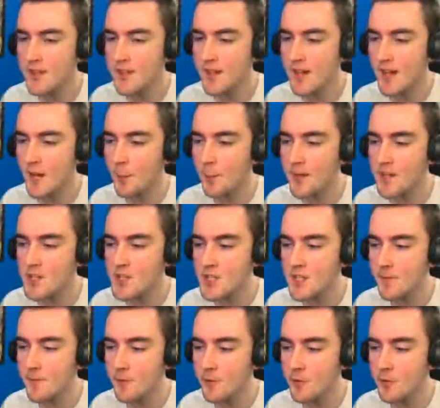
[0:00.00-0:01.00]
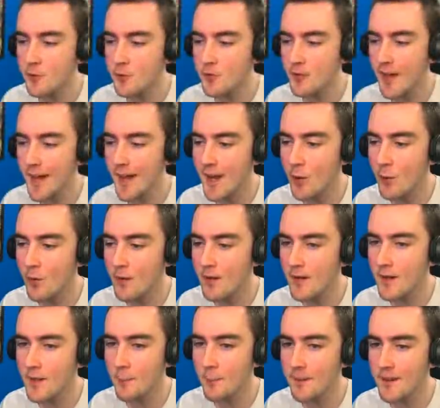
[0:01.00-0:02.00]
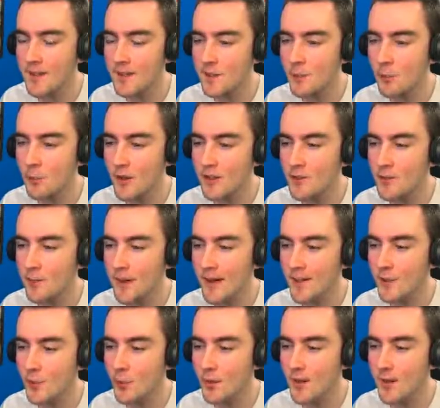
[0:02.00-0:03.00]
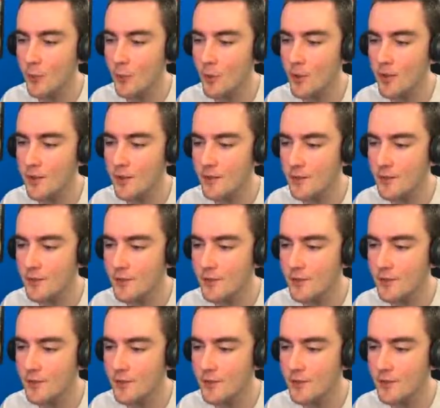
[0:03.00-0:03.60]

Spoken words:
RPG for this dude's Howler and immediately runs back to where he was.